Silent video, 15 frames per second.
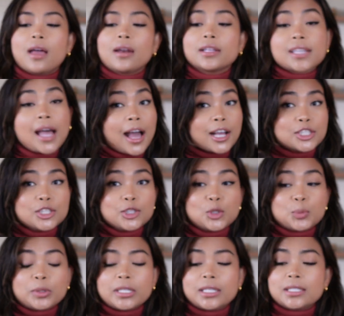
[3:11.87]
and it's actually
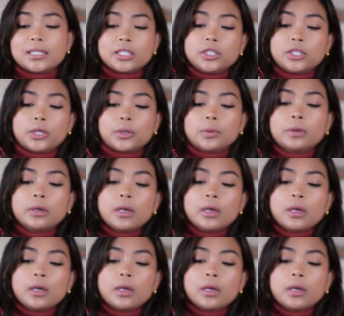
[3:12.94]
super easy to do.